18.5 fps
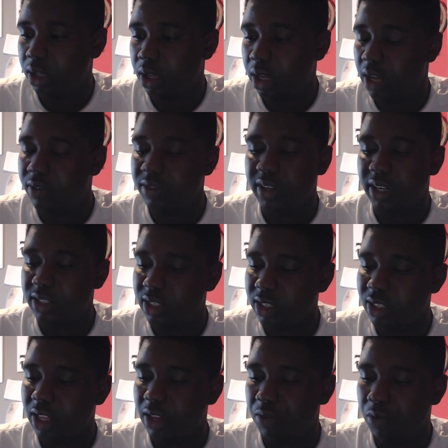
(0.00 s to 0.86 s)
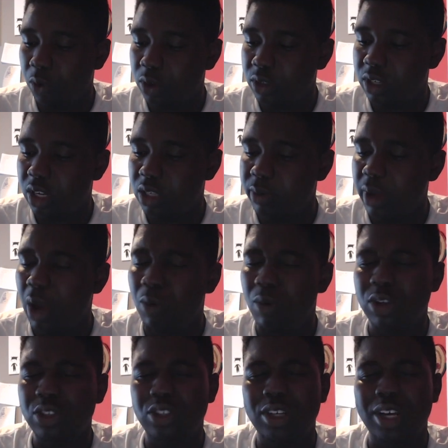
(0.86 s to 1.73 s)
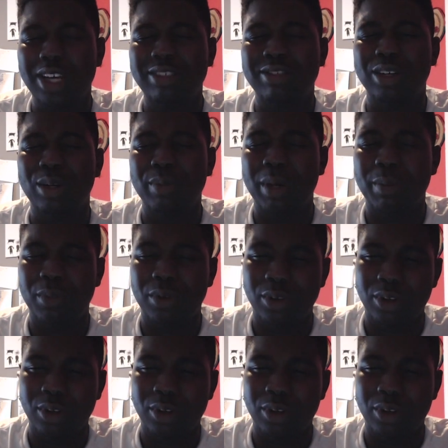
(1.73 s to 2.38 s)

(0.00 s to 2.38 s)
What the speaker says: I think I said this like 4 times, but I want you guys to remember